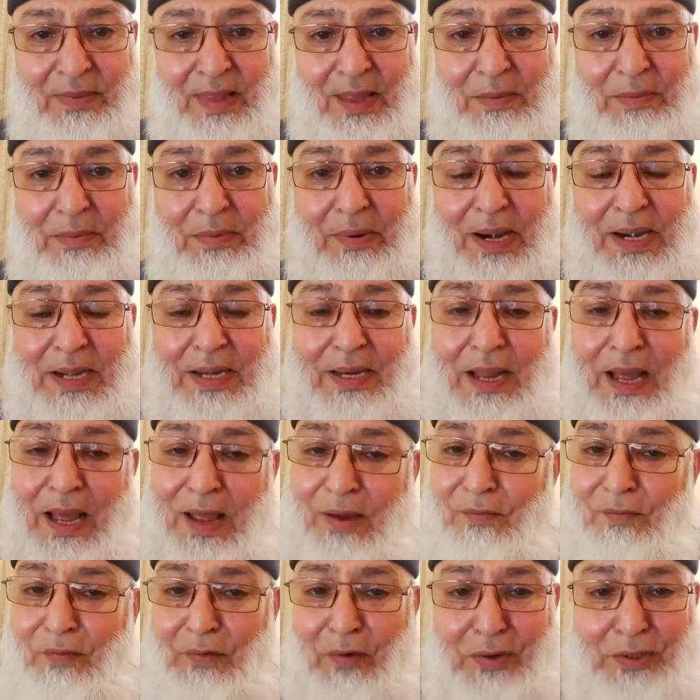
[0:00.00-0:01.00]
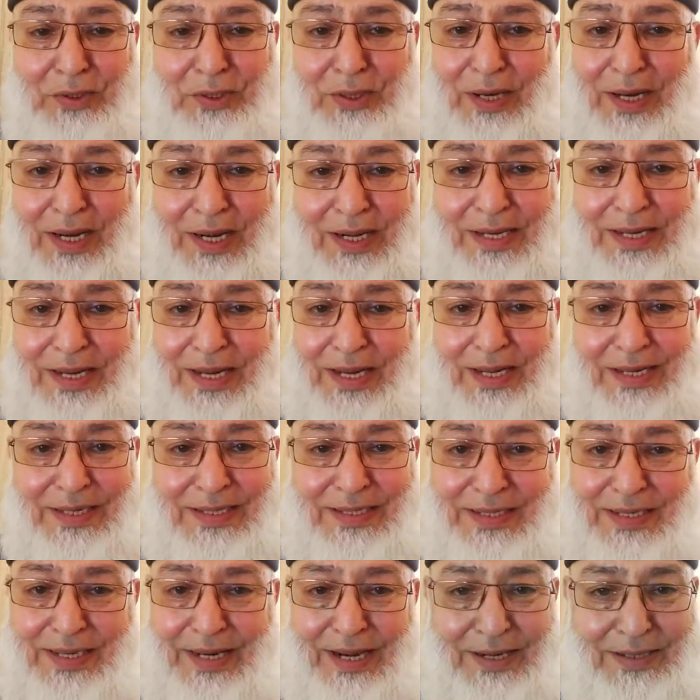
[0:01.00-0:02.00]
But unfortunately,
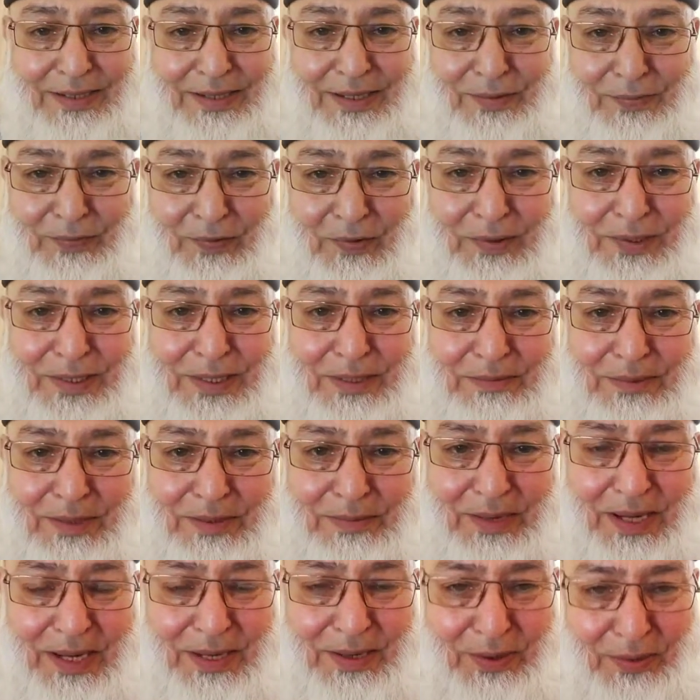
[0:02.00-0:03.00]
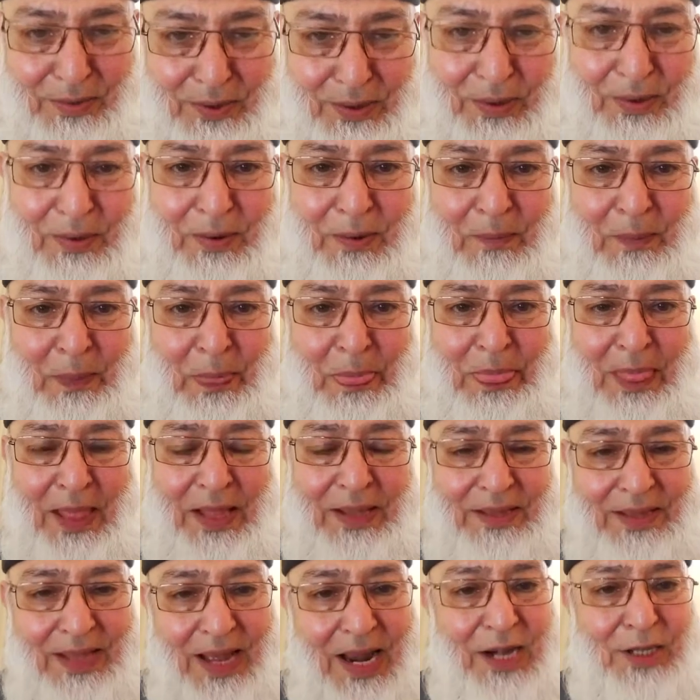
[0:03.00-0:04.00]
it's not enforceable by law.
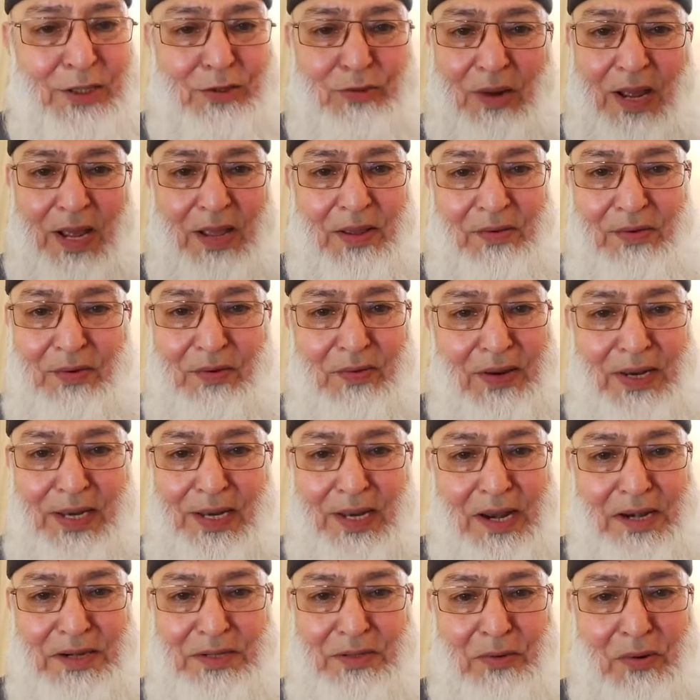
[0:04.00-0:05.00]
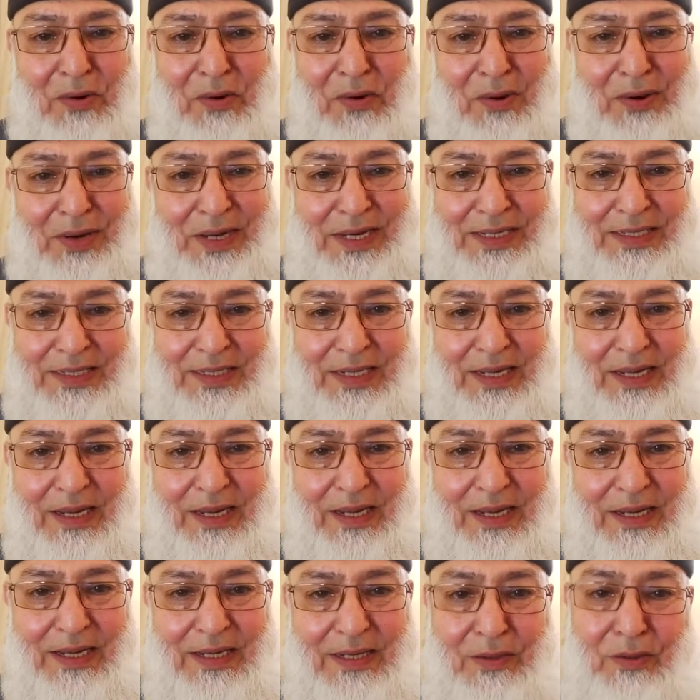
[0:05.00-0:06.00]
That's why we will not call it
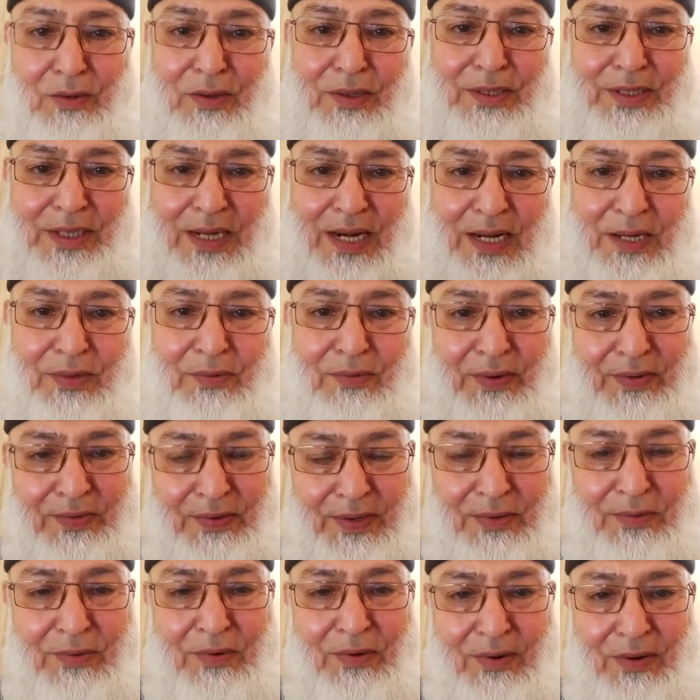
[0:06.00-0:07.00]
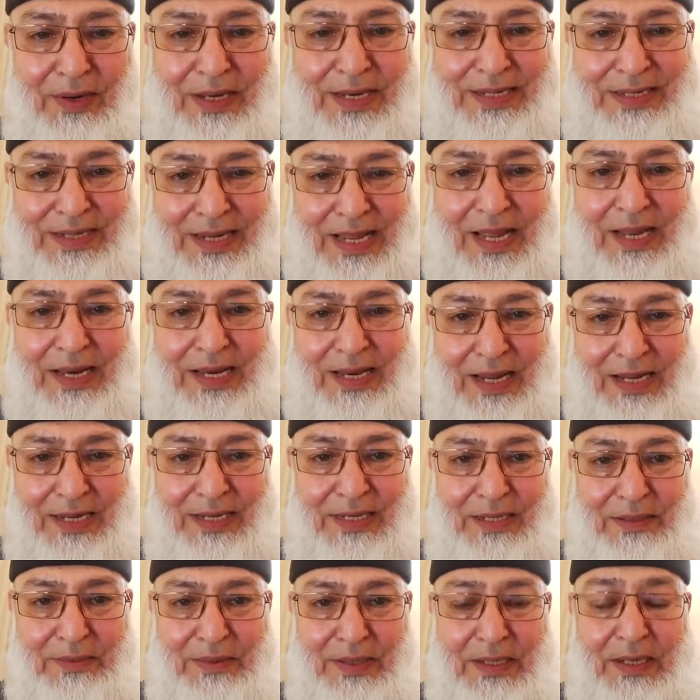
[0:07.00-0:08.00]
a contract, we will call it an
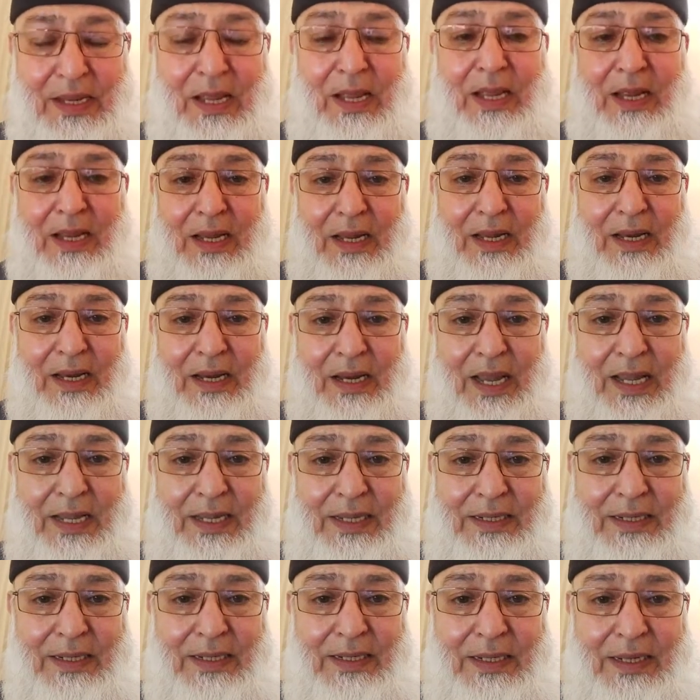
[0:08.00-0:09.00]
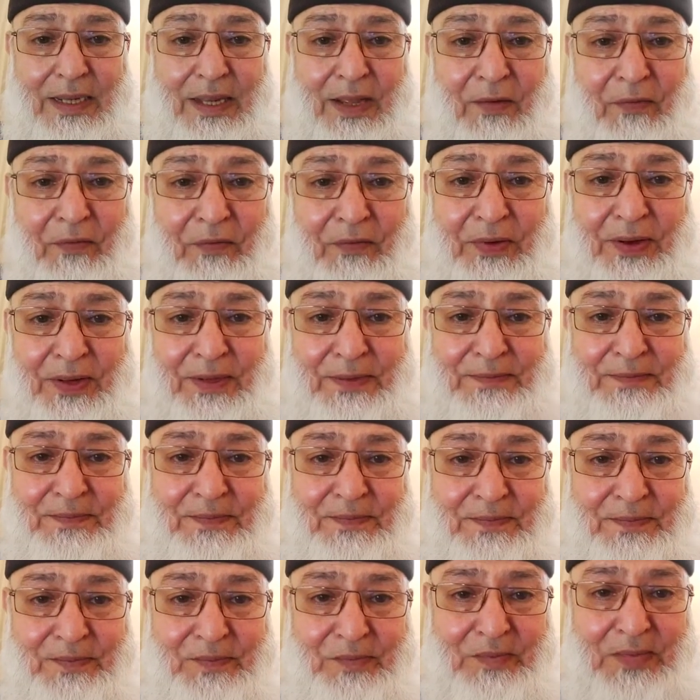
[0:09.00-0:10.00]
agreement. Like if
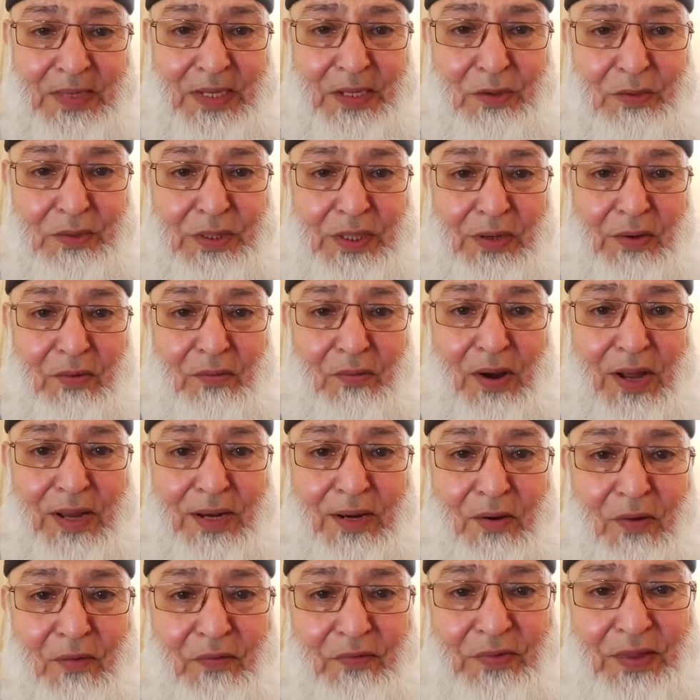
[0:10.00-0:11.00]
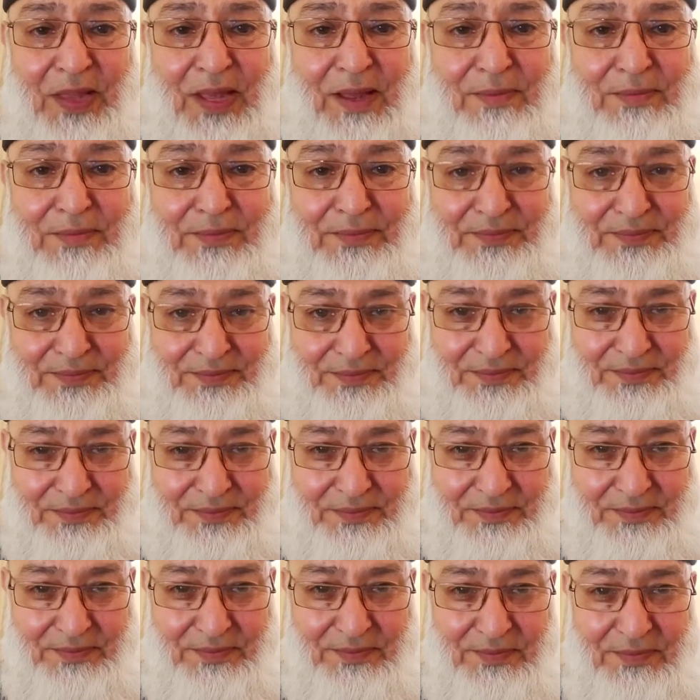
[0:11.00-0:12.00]
you see, one of them
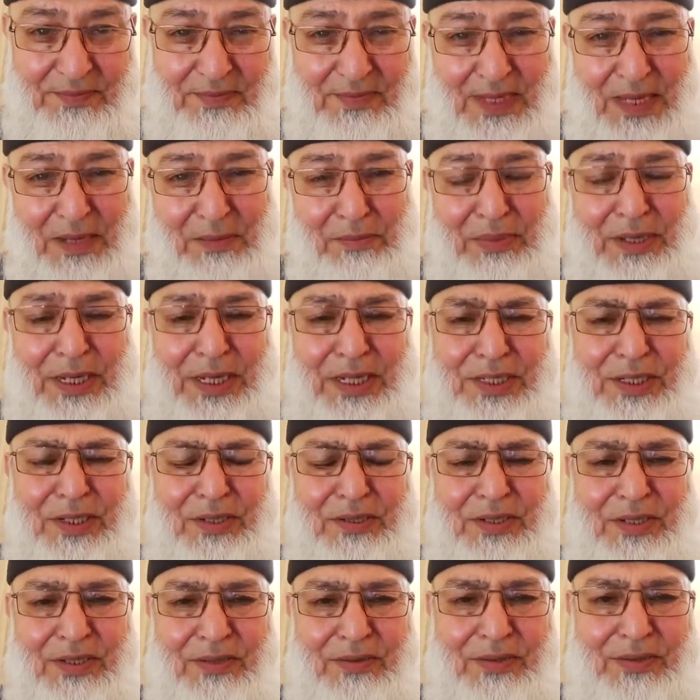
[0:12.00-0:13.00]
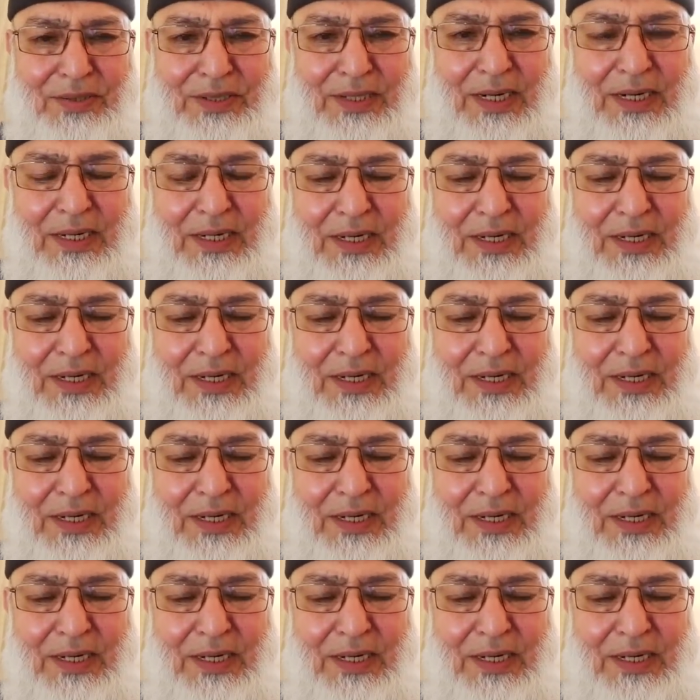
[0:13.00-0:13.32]
breaches the contract.